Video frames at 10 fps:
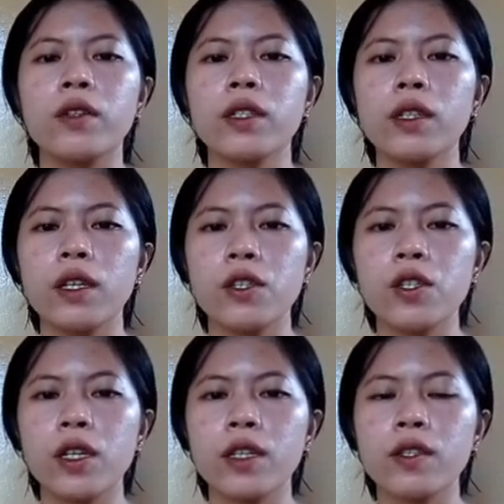
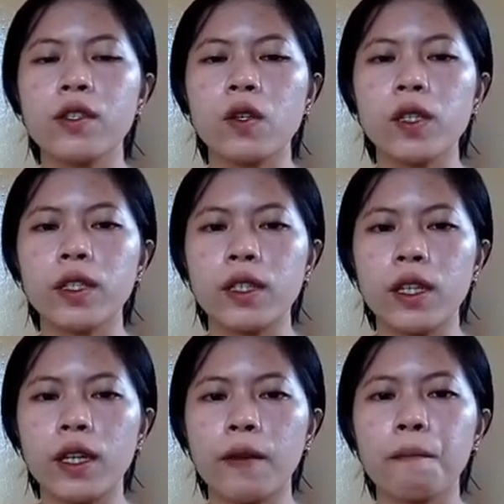regulations
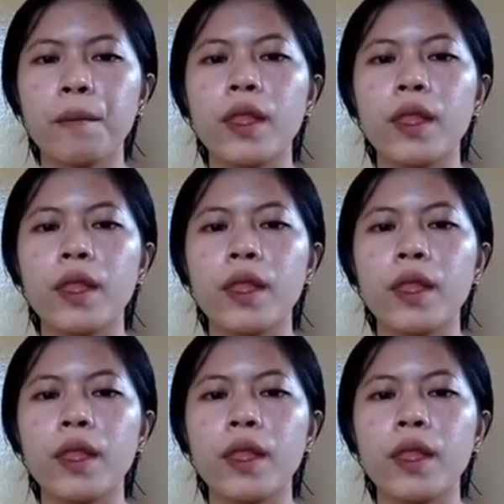starting